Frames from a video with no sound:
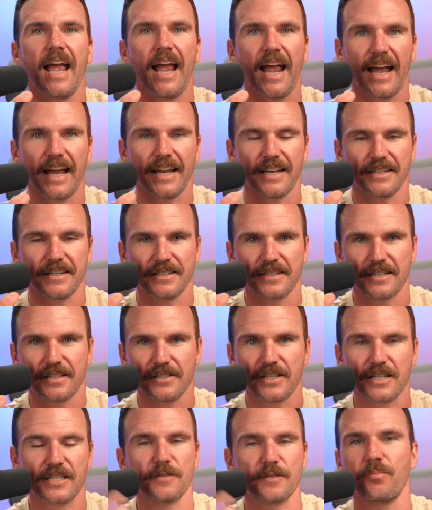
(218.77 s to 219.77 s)
and
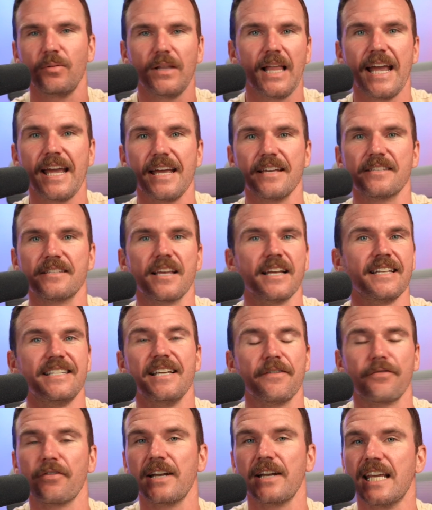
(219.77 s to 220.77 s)
displays a
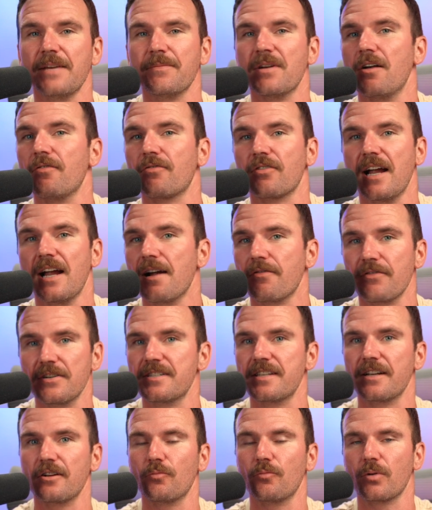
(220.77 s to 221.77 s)
different email for every
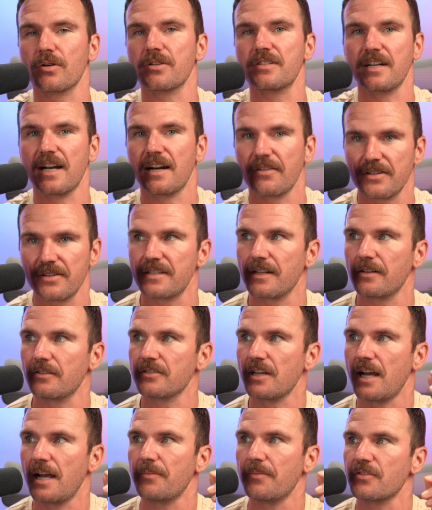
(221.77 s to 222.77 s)
single person every single
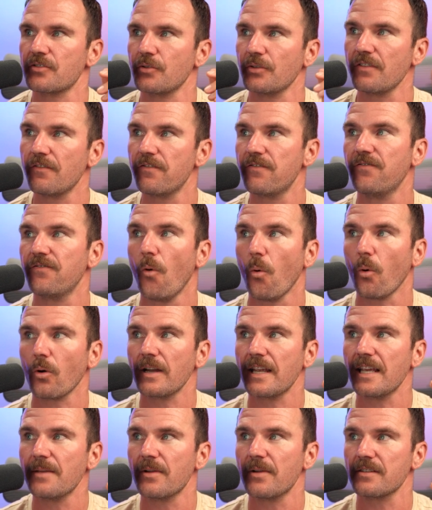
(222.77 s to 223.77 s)
time. There's only
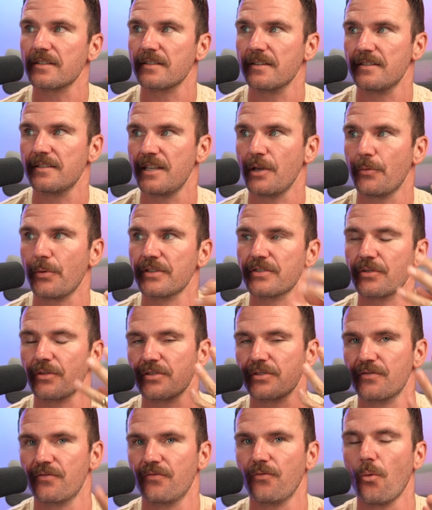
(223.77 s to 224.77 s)
4 emails in this sequence, so
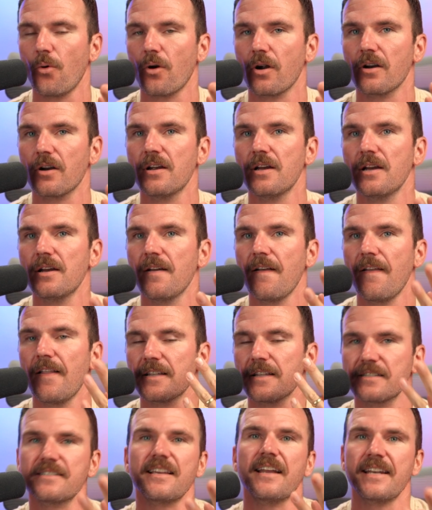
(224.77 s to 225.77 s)
there's 4
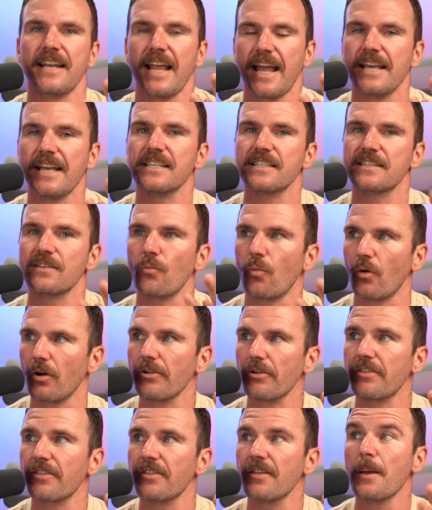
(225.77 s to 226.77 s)
Sundays
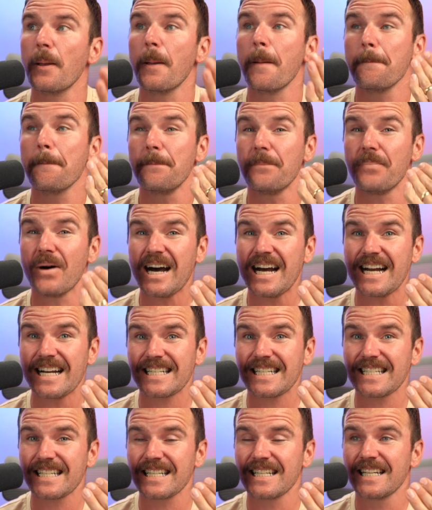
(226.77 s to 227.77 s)
worth.
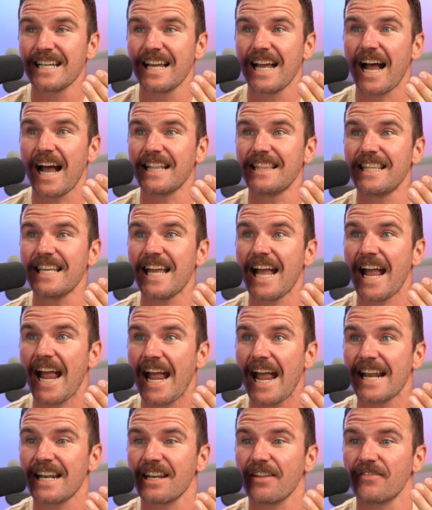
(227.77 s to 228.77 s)
But at the
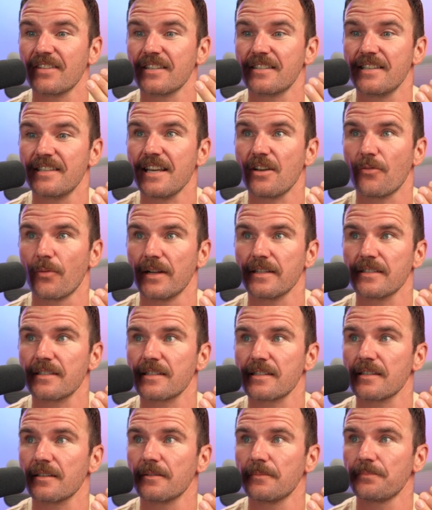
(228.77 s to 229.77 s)
end of the
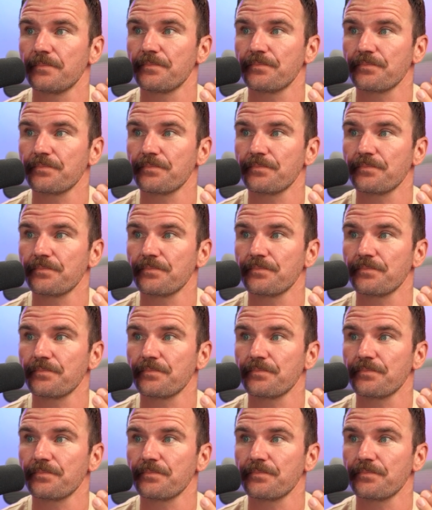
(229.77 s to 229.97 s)
sequence,